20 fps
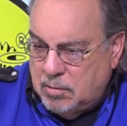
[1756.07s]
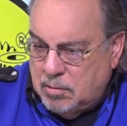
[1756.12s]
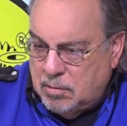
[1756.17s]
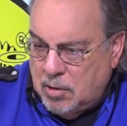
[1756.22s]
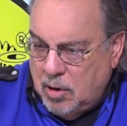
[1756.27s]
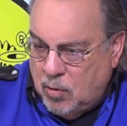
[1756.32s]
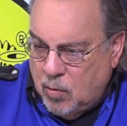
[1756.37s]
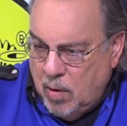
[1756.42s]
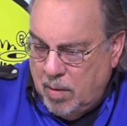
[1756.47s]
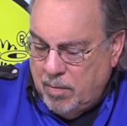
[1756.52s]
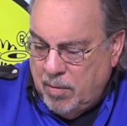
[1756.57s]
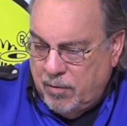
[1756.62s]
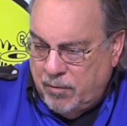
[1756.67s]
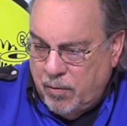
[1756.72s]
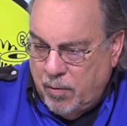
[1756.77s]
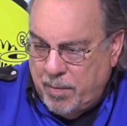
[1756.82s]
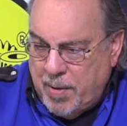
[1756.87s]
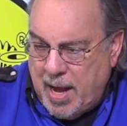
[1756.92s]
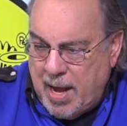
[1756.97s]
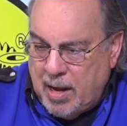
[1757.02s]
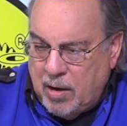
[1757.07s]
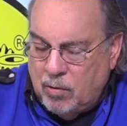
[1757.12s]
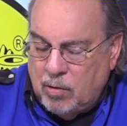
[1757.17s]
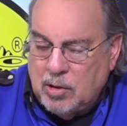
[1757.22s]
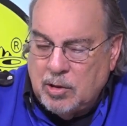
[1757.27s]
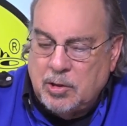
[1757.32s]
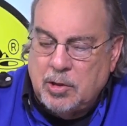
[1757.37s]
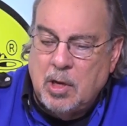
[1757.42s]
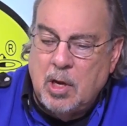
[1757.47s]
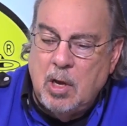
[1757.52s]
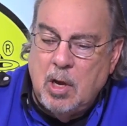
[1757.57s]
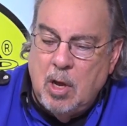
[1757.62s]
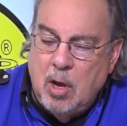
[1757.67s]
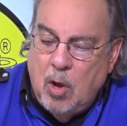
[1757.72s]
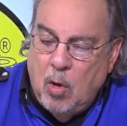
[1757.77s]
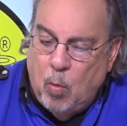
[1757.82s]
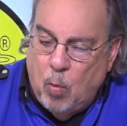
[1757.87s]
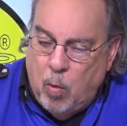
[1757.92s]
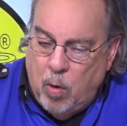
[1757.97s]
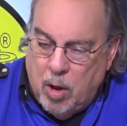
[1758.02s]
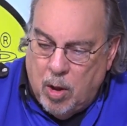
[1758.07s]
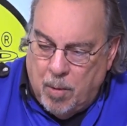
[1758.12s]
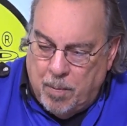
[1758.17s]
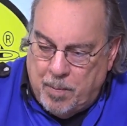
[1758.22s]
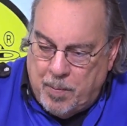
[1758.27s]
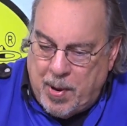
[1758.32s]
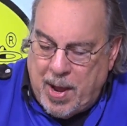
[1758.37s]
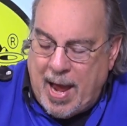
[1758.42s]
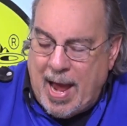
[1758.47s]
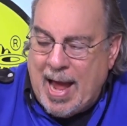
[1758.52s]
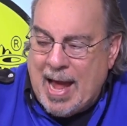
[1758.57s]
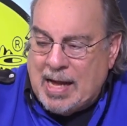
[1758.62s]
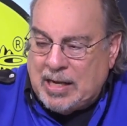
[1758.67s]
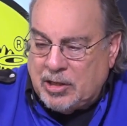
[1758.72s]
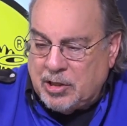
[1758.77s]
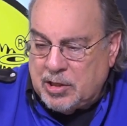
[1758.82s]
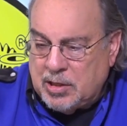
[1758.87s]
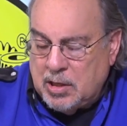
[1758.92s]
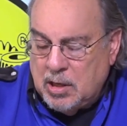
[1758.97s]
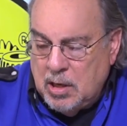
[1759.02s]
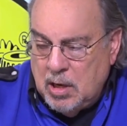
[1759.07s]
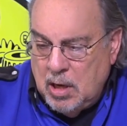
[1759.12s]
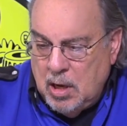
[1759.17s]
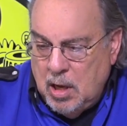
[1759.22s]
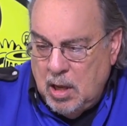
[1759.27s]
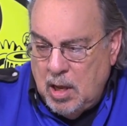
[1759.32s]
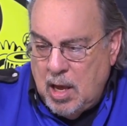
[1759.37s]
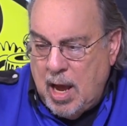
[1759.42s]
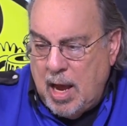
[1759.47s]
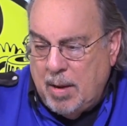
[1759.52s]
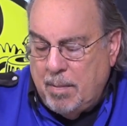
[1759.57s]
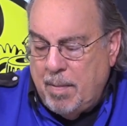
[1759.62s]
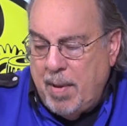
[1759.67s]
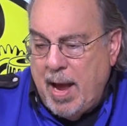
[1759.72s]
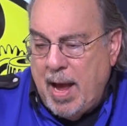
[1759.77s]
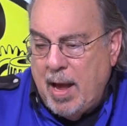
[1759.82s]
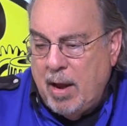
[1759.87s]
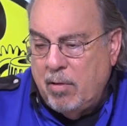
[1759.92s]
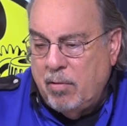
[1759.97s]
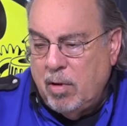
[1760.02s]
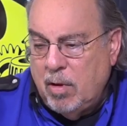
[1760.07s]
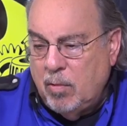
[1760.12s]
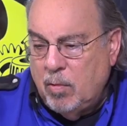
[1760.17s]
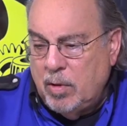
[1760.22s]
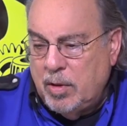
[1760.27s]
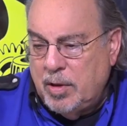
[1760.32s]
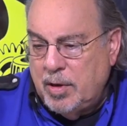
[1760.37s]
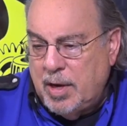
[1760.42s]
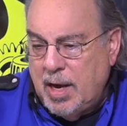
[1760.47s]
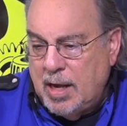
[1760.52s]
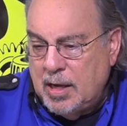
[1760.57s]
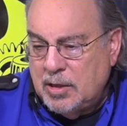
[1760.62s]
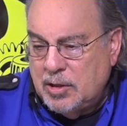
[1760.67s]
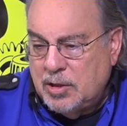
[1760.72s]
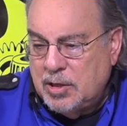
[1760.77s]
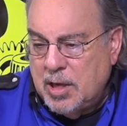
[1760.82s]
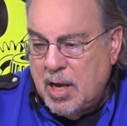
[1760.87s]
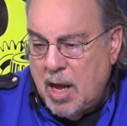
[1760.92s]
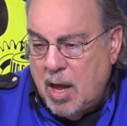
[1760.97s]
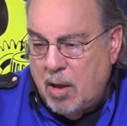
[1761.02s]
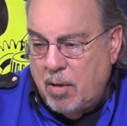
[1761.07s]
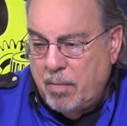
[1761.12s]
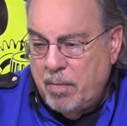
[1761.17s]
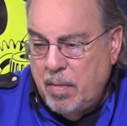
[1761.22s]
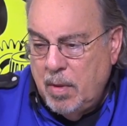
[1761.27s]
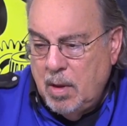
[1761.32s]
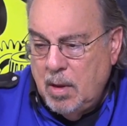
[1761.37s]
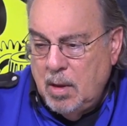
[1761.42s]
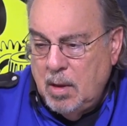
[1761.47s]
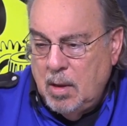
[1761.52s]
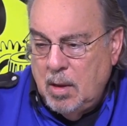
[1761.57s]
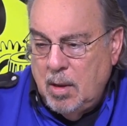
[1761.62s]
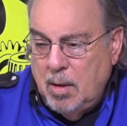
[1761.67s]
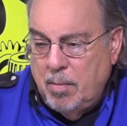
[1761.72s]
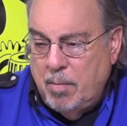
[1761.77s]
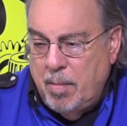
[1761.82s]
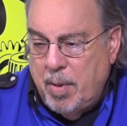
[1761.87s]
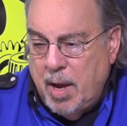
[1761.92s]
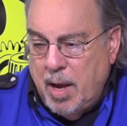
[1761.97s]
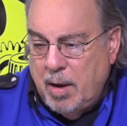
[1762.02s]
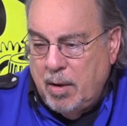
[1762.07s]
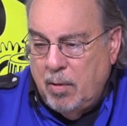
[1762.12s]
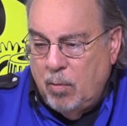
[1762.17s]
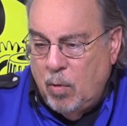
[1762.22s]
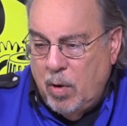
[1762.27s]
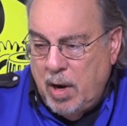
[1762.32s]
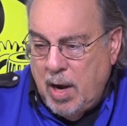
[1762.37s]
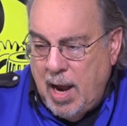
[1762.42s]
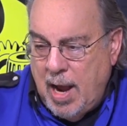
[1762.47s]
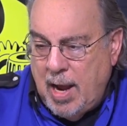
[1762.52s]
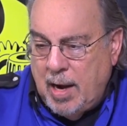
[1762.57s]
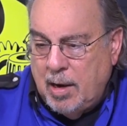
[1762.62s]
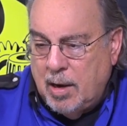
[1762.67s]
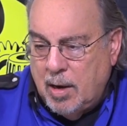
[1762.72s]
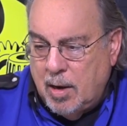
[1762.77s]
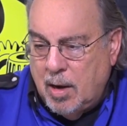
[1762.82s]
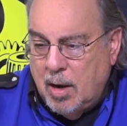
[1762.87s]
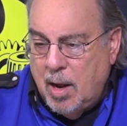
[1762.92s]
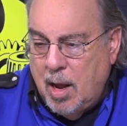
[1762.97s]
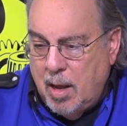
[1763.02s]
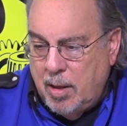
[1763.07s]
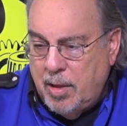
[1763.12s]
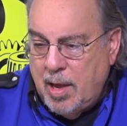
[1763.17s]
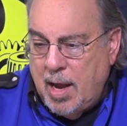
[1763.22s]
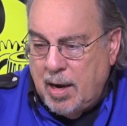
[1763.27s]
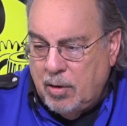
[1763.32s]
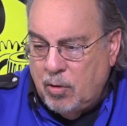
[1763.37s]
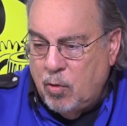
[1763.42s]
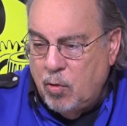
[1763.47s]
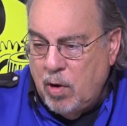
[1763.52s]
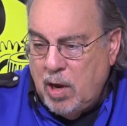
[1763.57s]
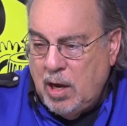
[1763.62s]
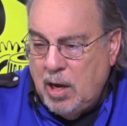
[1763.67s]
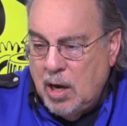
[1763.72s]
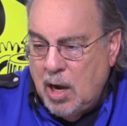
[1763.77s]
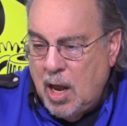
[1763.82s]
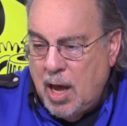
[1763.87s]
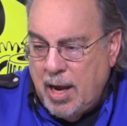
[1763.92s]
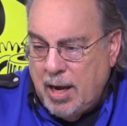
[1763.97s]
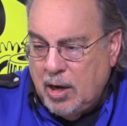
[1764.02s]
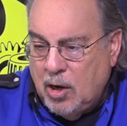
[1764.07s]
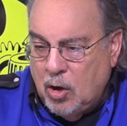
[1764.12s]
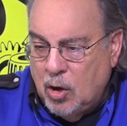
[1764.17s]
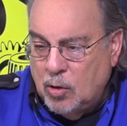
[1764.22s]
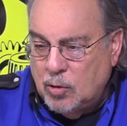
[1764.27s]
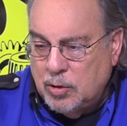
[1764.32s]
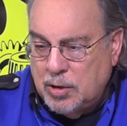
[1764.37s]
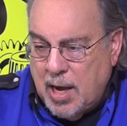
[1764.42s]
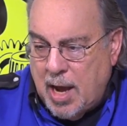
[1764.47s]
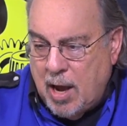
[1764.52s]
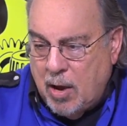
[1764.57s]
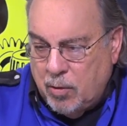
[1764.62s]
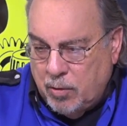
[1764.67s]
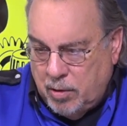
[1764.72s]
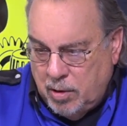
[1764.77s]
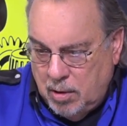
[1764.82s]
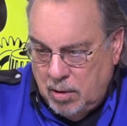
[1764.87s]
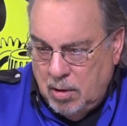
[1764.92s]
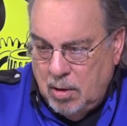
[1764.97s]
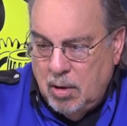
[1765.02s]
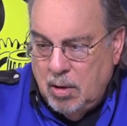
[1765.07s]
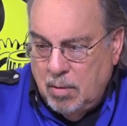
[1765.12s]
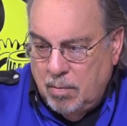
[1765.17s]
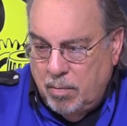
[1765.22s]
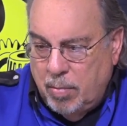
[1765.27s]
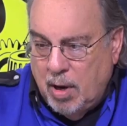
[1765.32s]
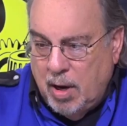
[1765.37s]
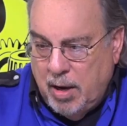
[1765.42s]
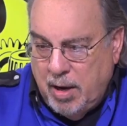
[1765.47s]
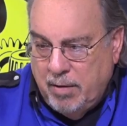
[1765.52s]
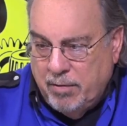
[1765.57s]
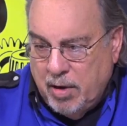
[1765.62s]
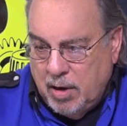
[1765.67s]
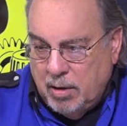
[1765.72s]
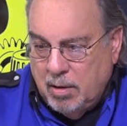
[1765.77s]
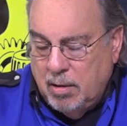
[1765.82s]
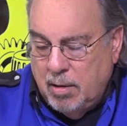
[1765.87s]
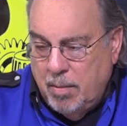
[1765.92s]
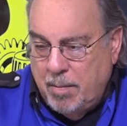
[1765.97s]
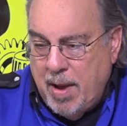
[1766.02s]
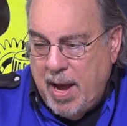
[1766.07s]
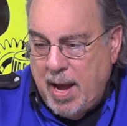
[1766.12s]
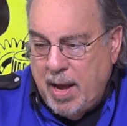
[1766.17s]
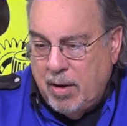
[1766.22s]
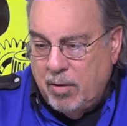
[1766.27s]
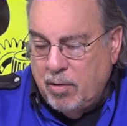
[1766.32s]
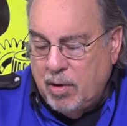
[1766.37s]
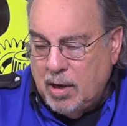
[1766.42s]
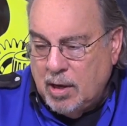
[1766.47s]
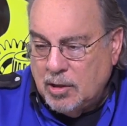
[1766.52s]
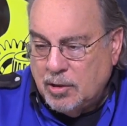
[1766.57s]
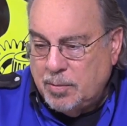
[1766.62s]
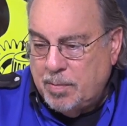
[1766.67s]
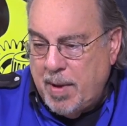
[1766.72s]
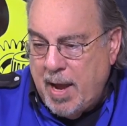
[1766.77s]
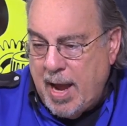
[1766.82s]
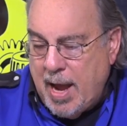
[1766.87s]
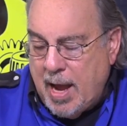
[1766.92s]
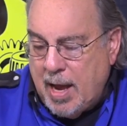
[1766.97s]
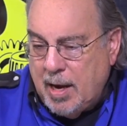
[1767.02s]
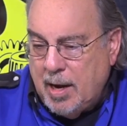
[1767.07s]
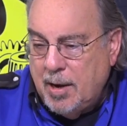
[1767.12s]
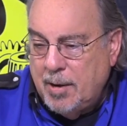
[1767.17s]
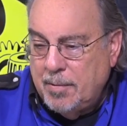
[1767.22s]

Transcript: equipment for batteries will pass that battery with the dead cell. But when that green light goes out, believe it, the battery is bad.